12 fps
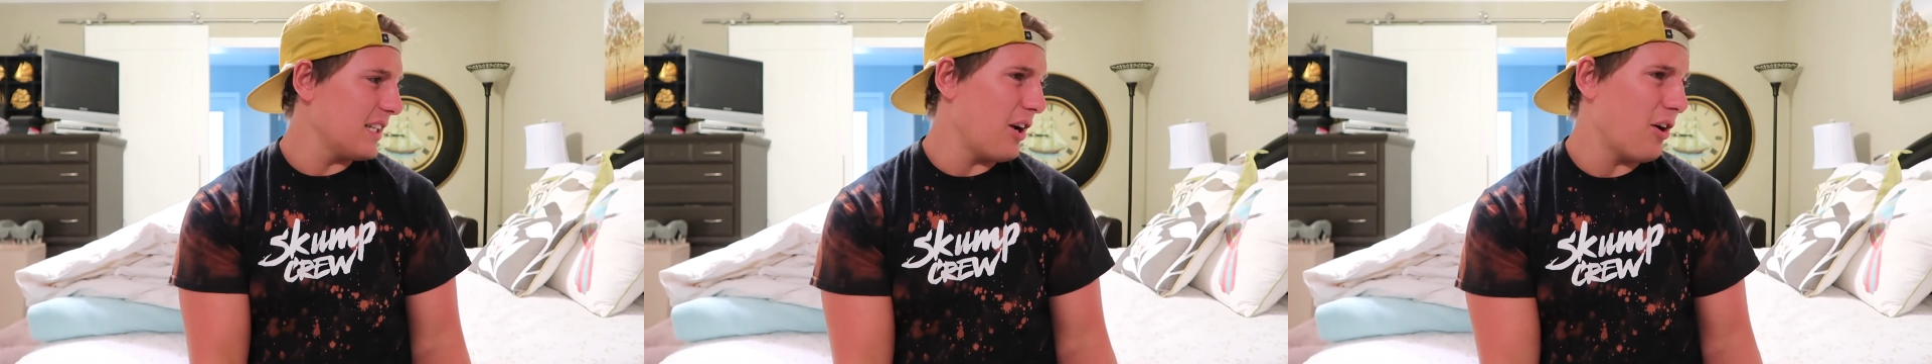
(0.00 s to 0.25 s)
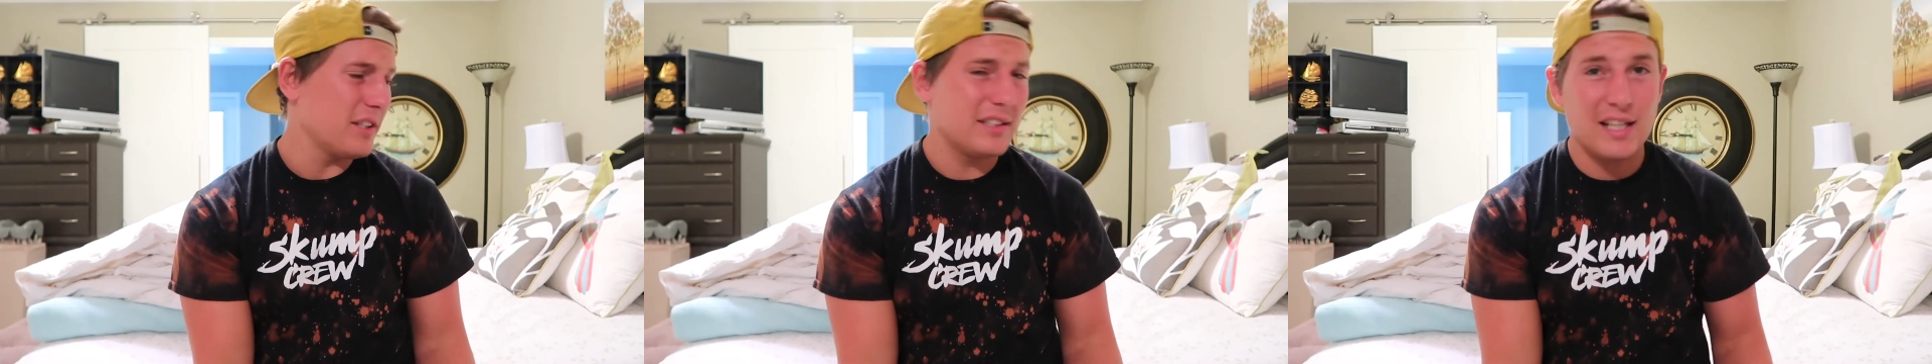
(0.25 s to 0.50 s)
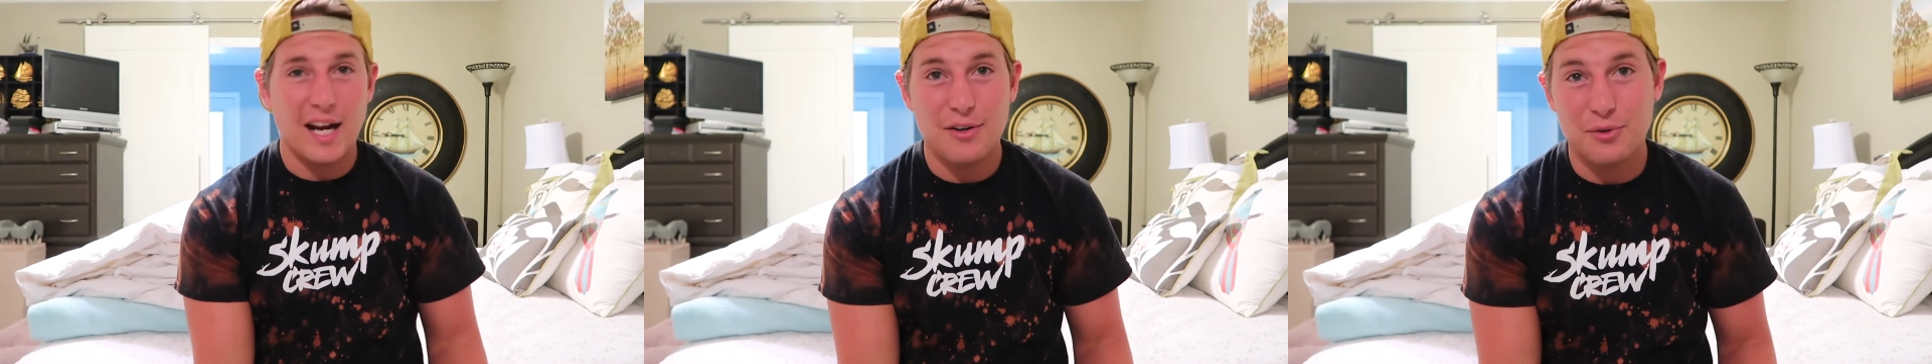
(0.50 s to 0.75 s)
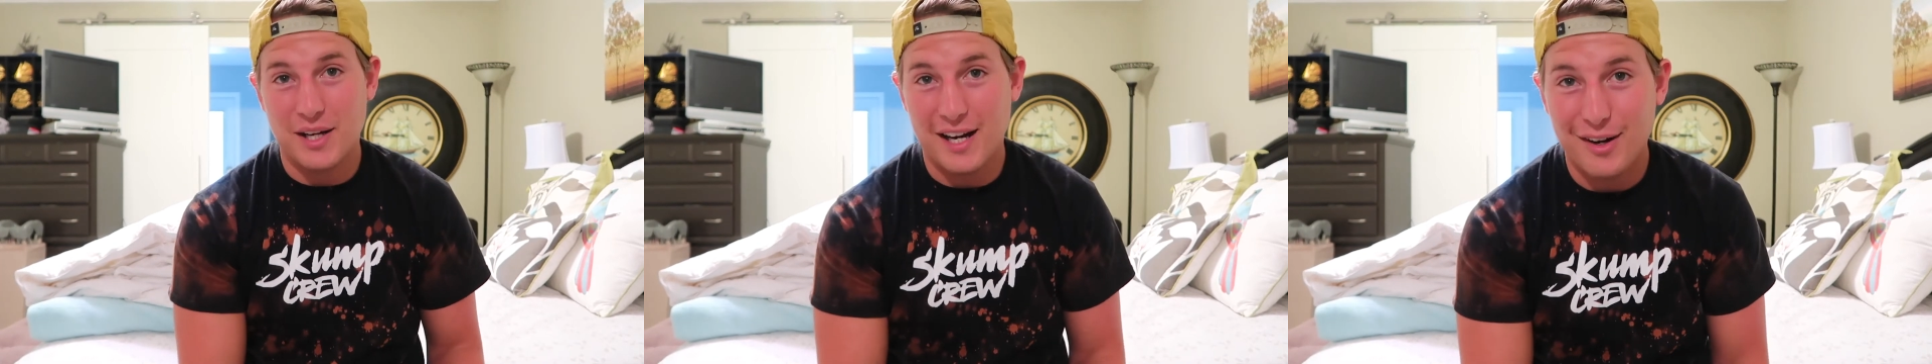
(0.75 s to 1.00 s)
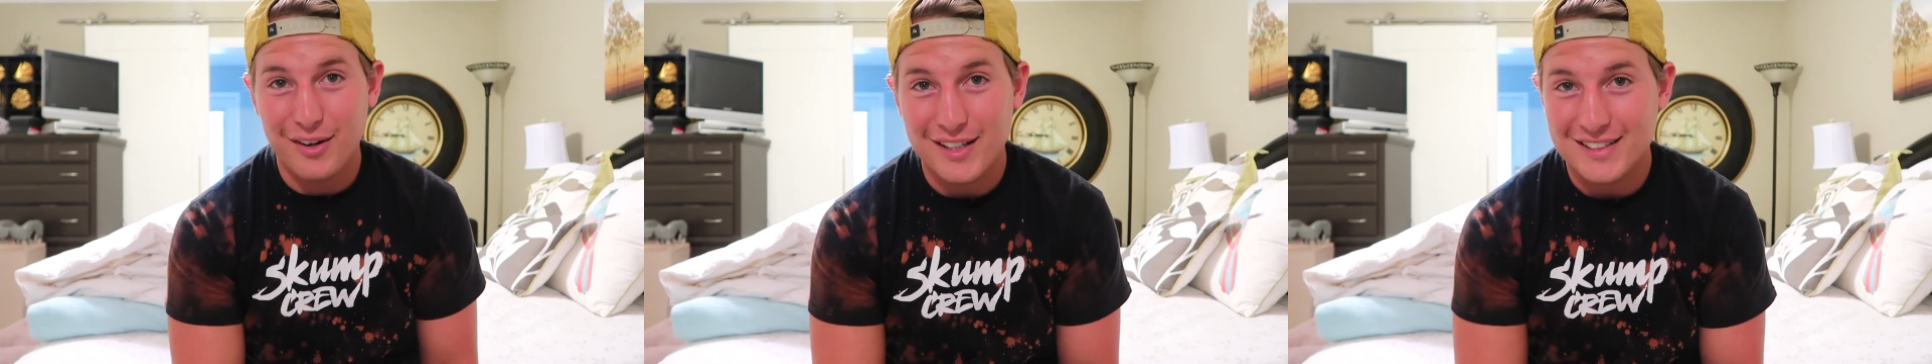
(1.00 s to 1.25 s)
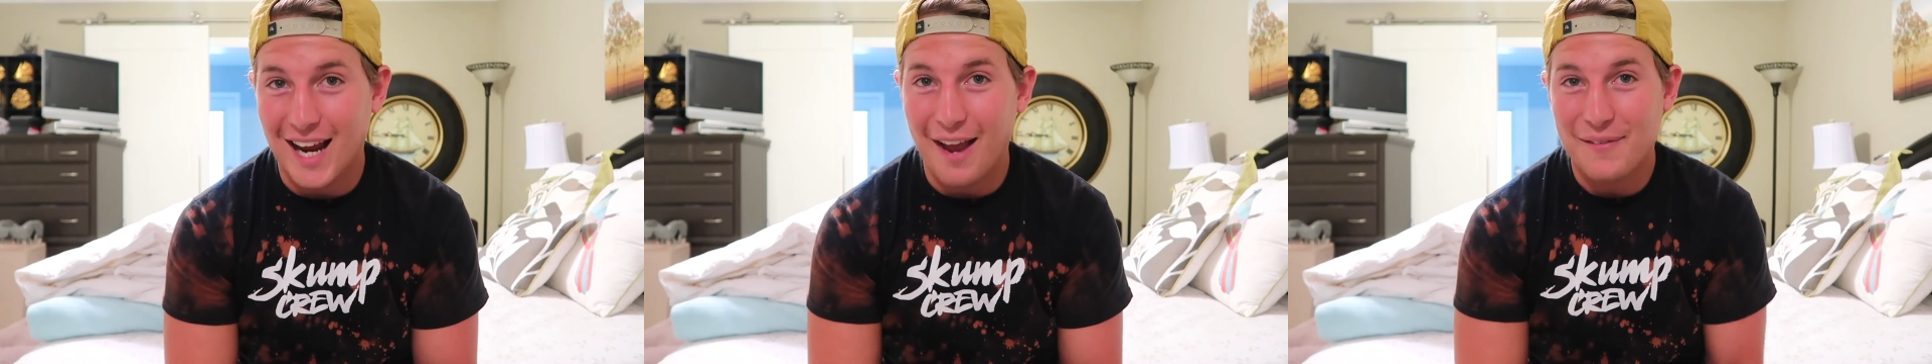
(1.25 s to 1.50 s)
And honestly, I don't care
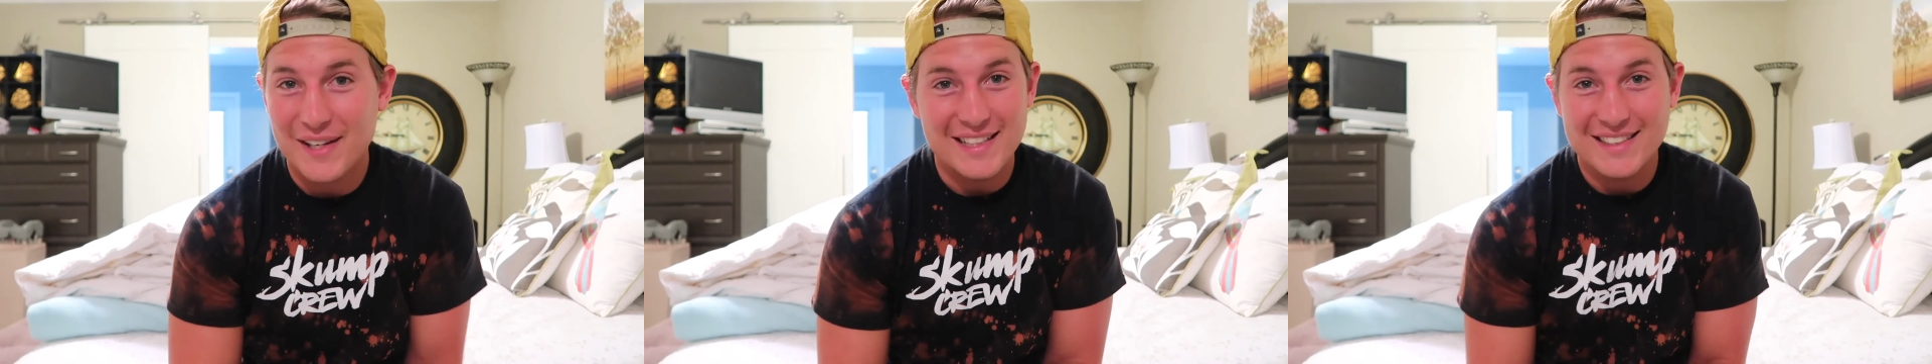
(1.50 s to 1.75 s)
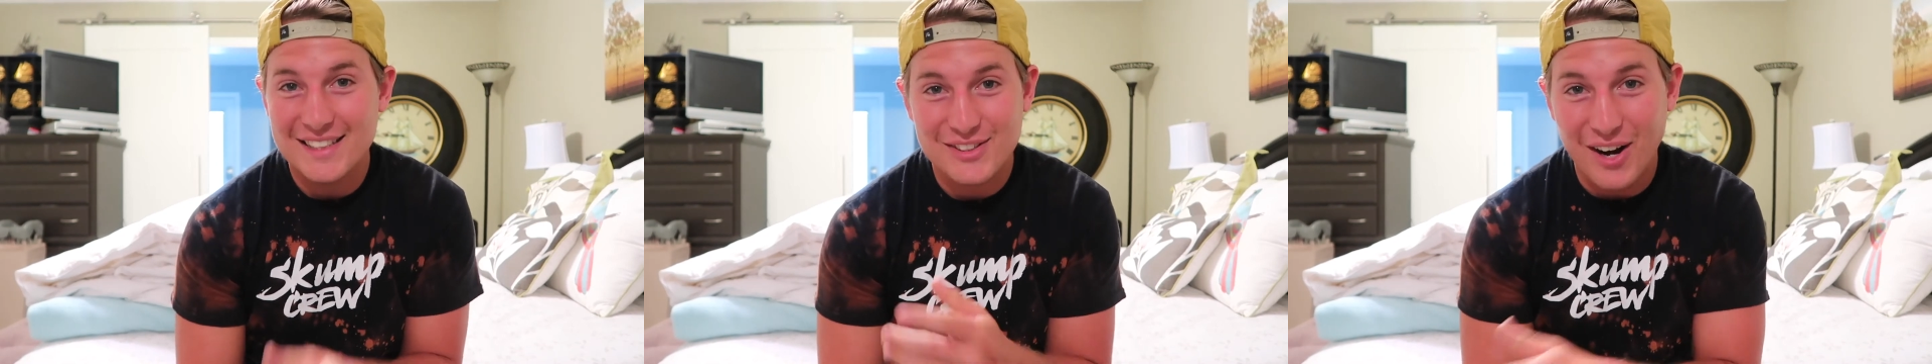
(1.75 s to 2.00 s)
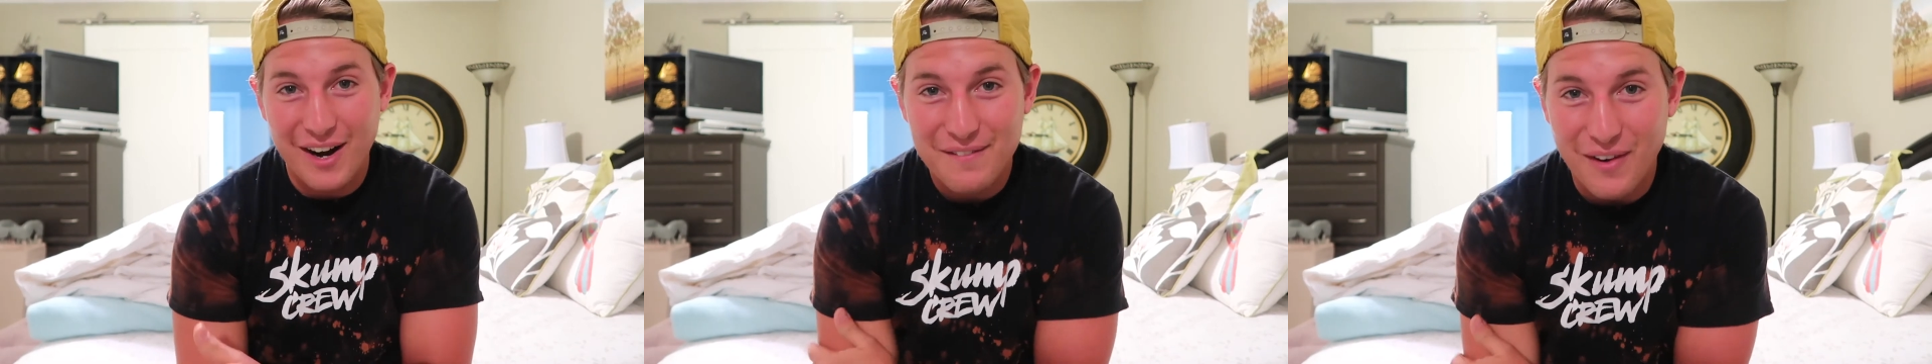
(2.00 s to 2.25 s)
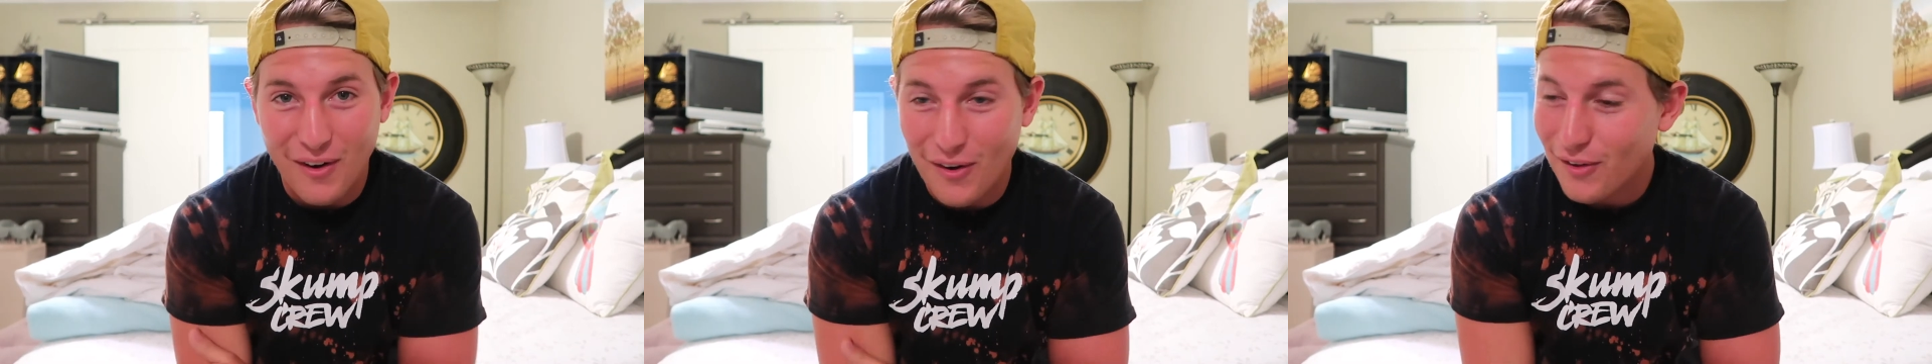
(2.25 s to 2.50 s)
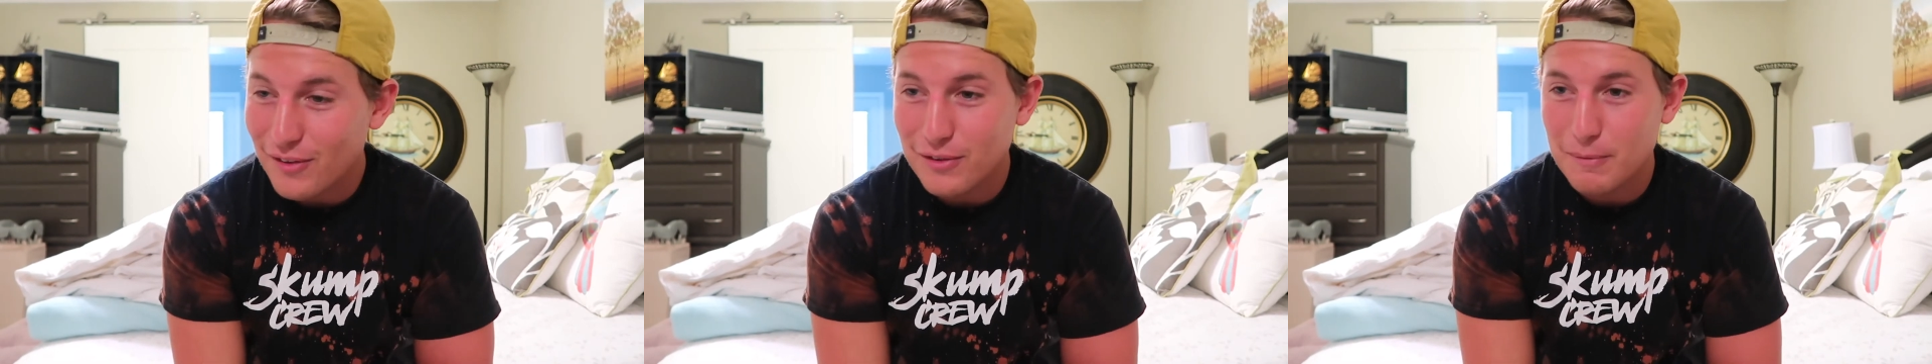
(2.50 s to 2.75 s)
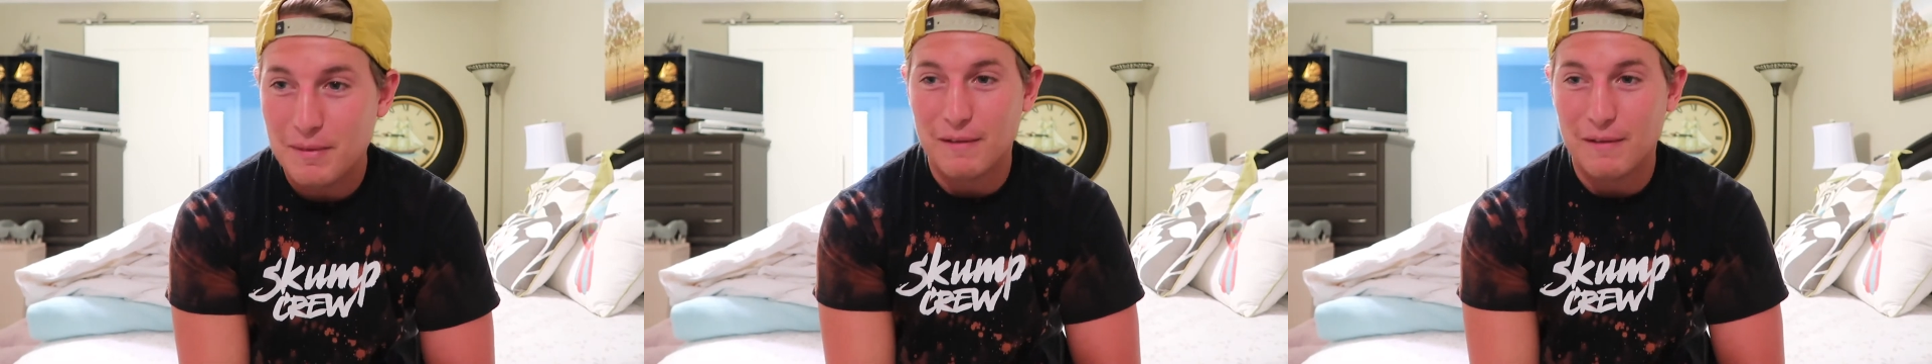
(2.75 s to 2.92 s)
because I have Kenzie drive all of them.